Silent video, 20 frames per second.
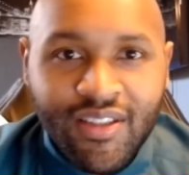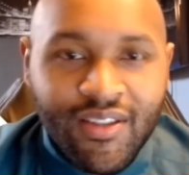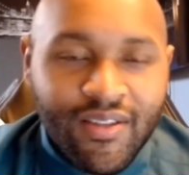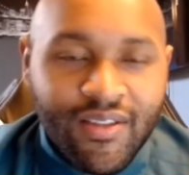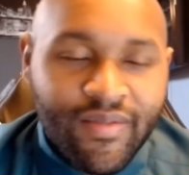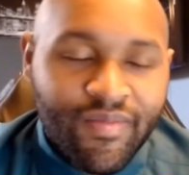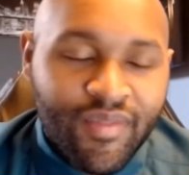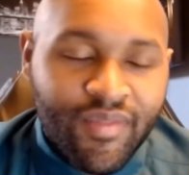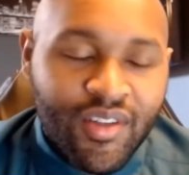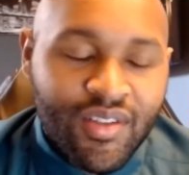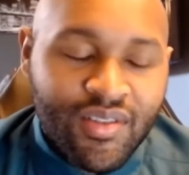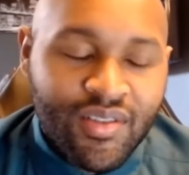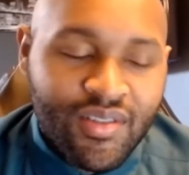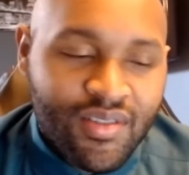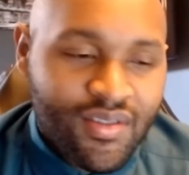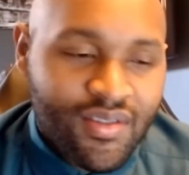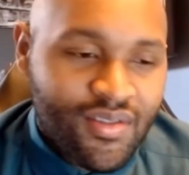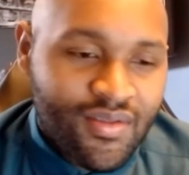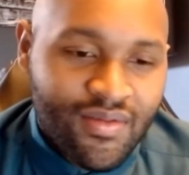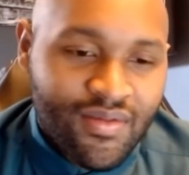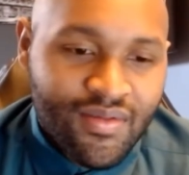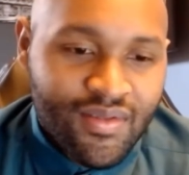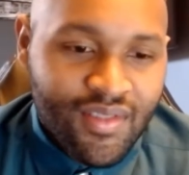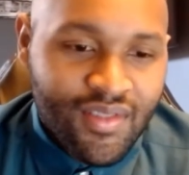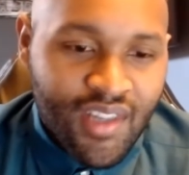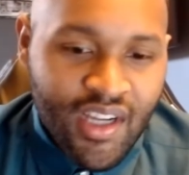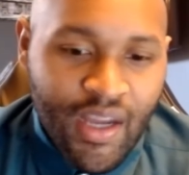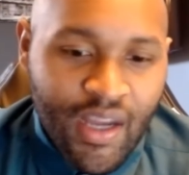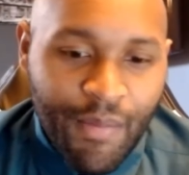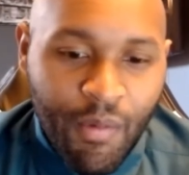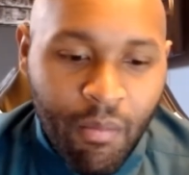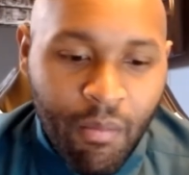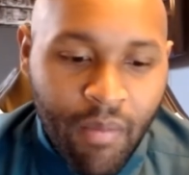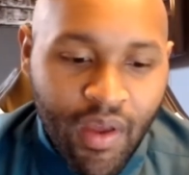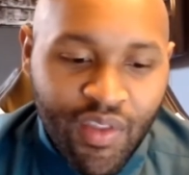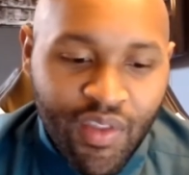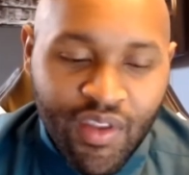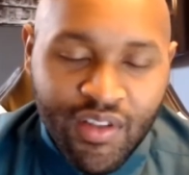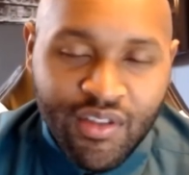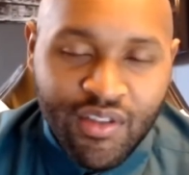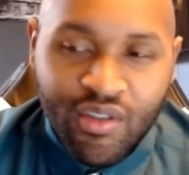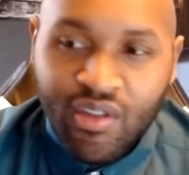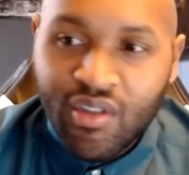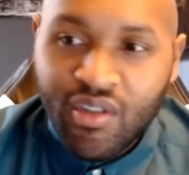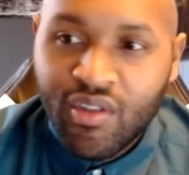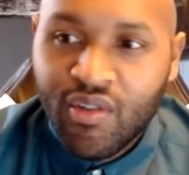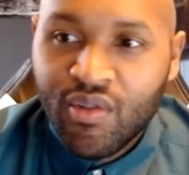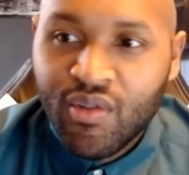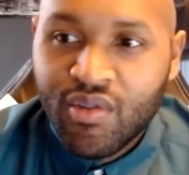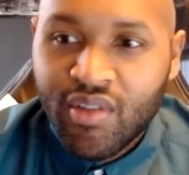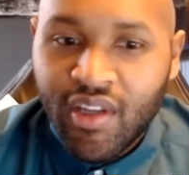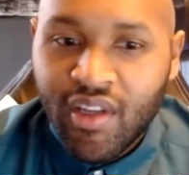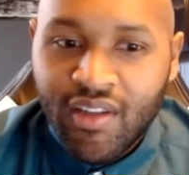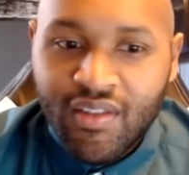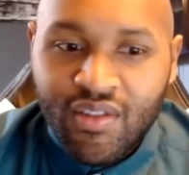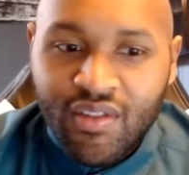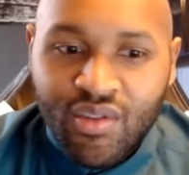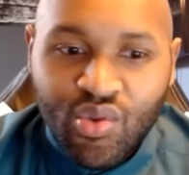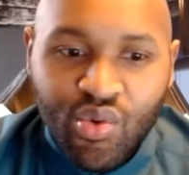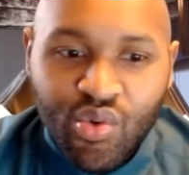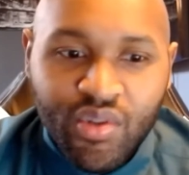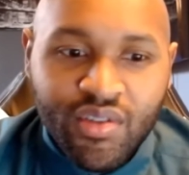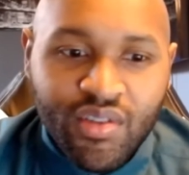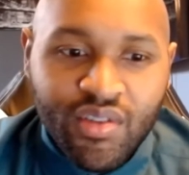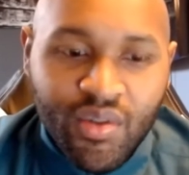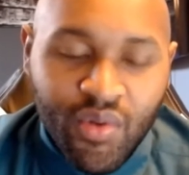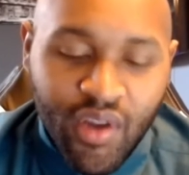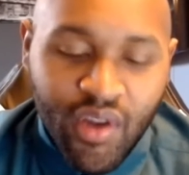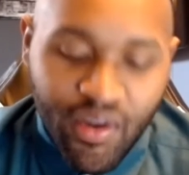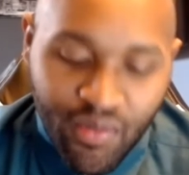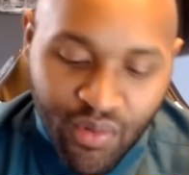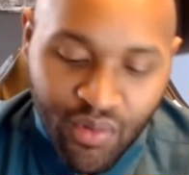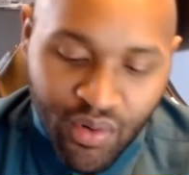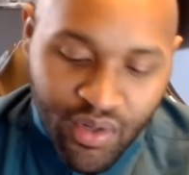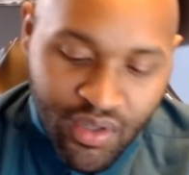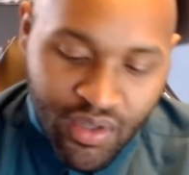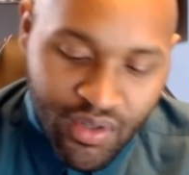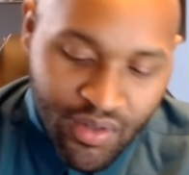There's a couple methods you can use that sorts an array for you.